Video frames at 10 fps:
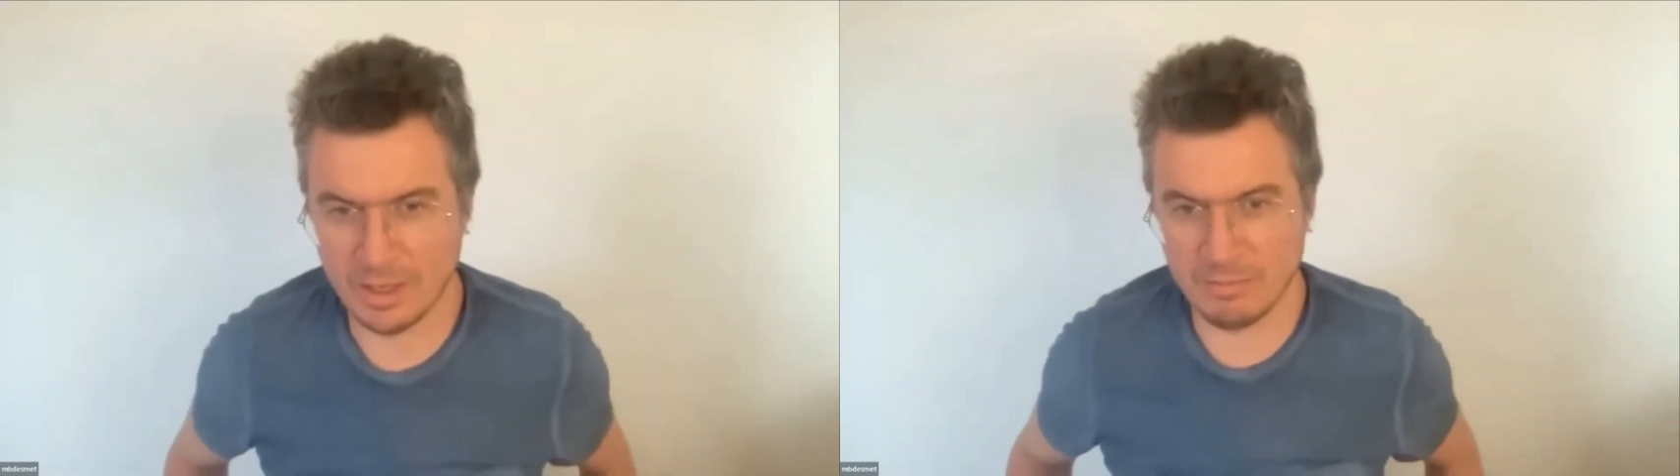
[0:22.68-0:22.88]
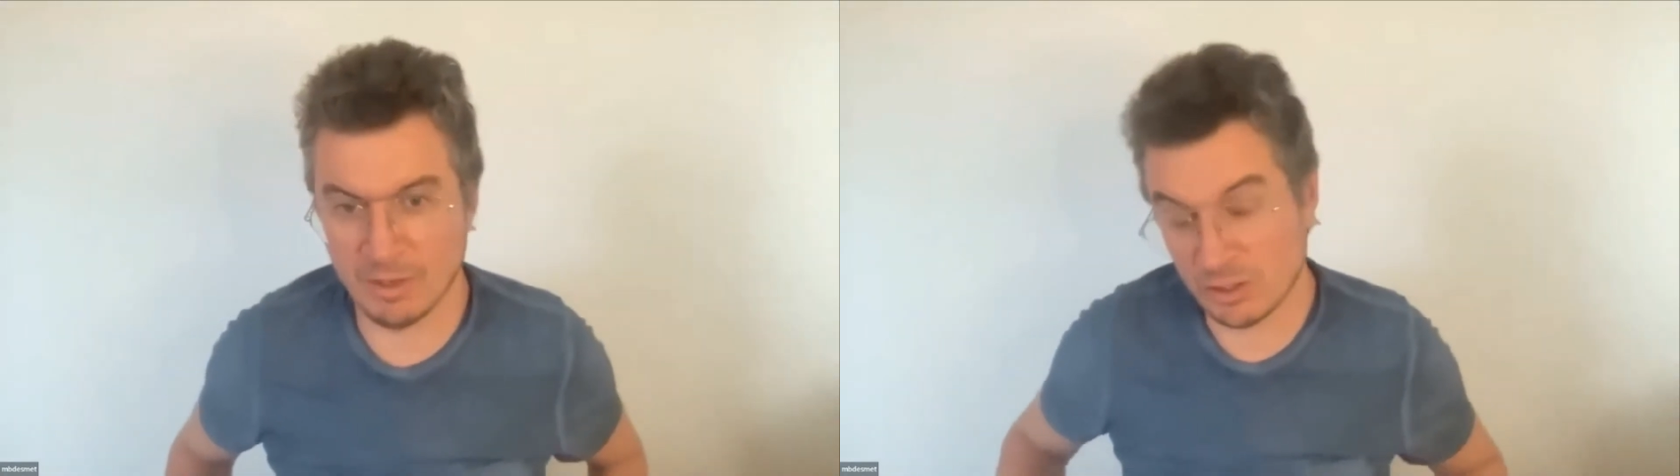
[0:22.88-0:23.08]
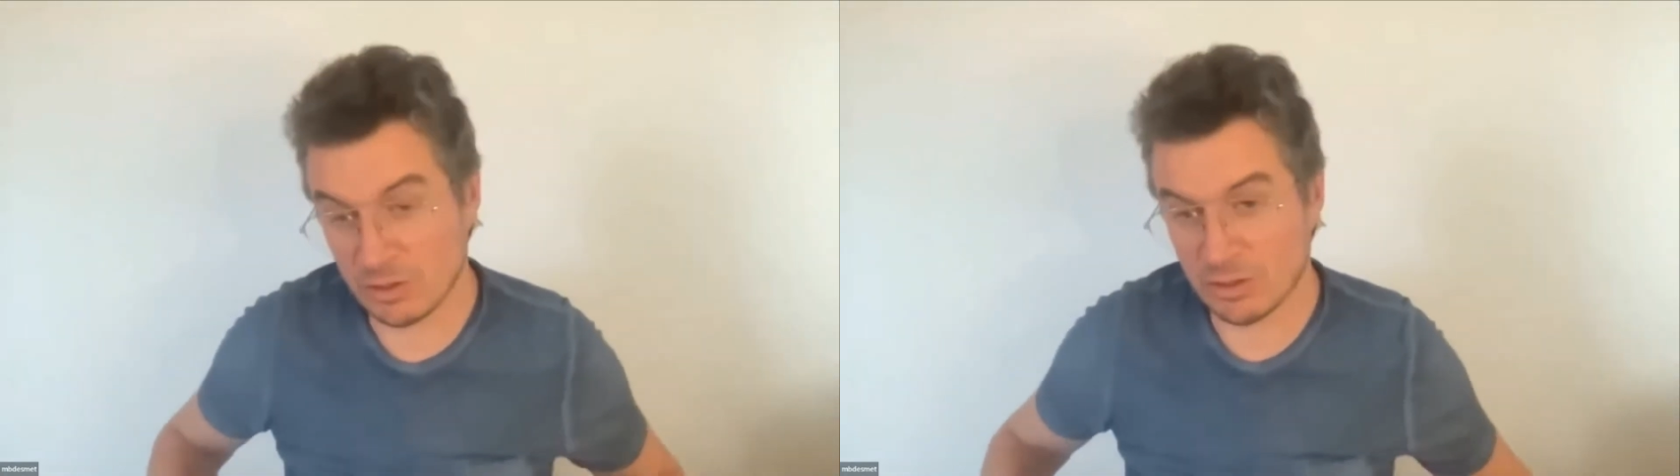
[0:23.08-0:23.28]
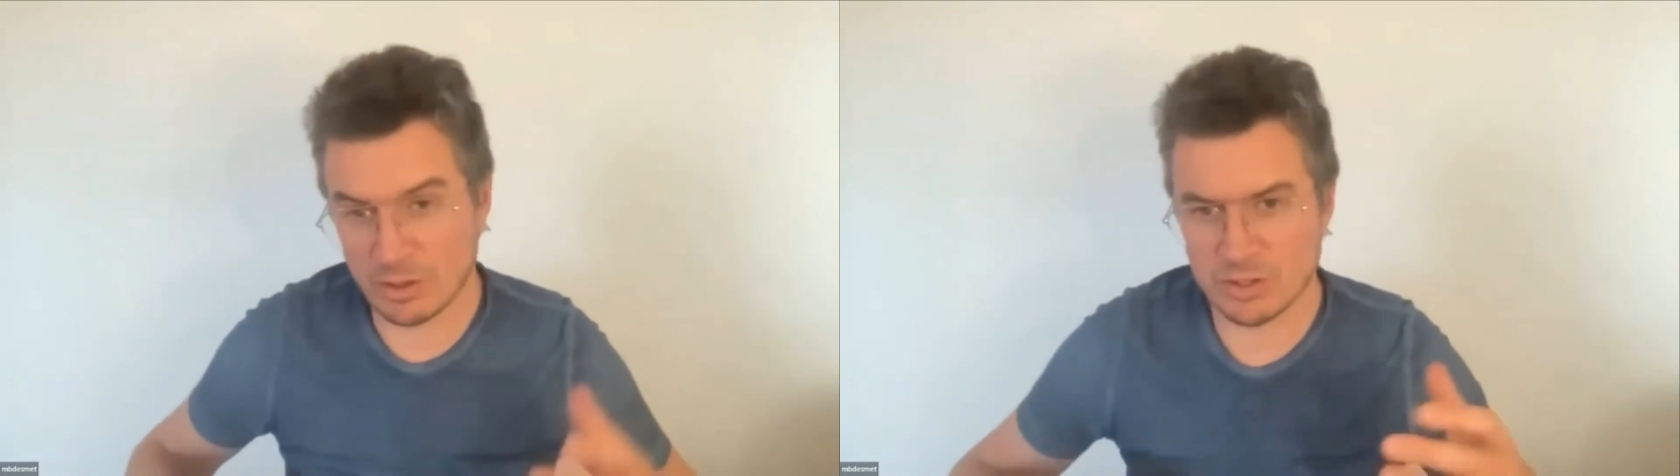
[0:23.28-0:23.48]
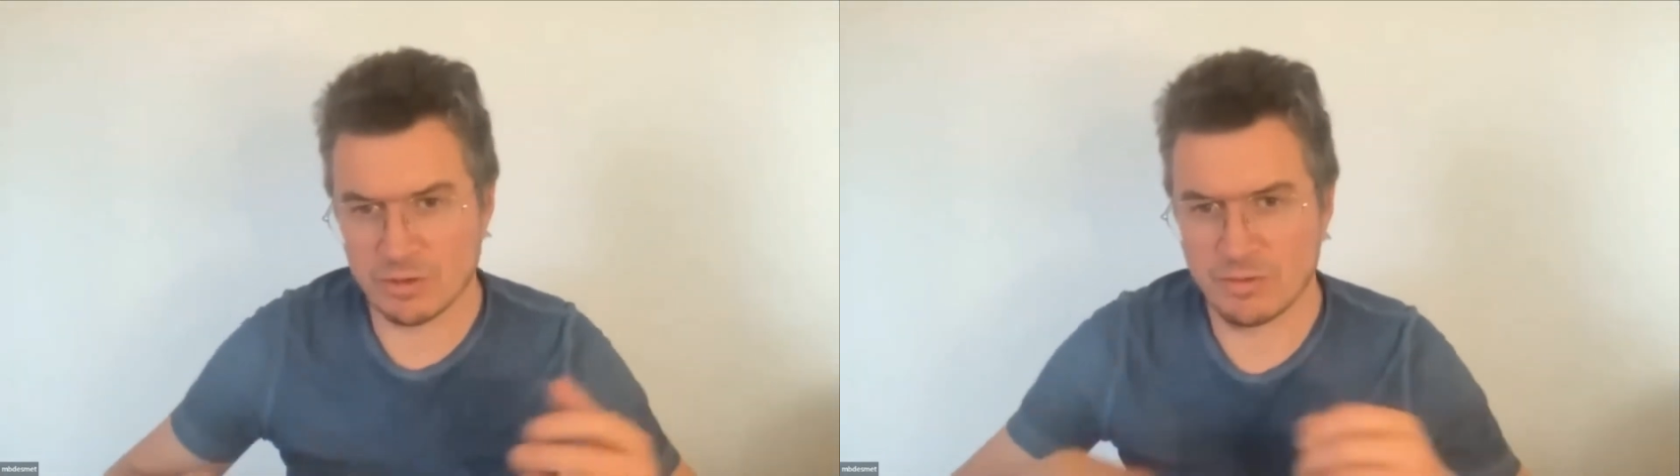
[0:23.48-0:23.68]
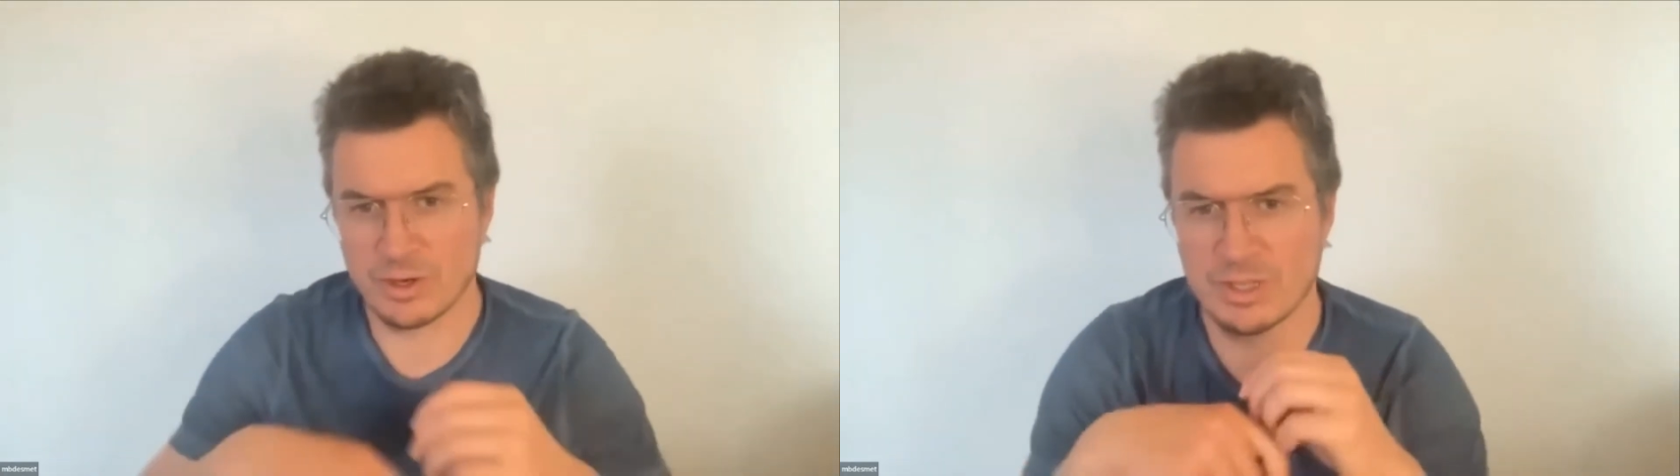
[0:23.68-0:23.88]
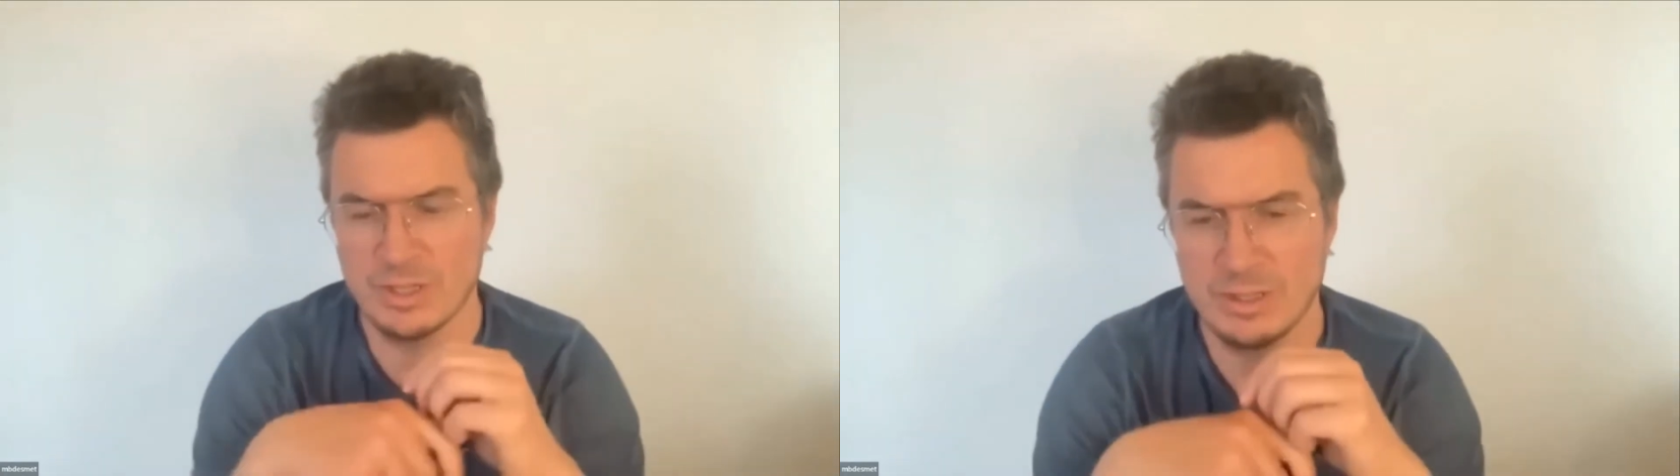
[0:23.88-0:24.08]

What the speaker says: in Western culture first,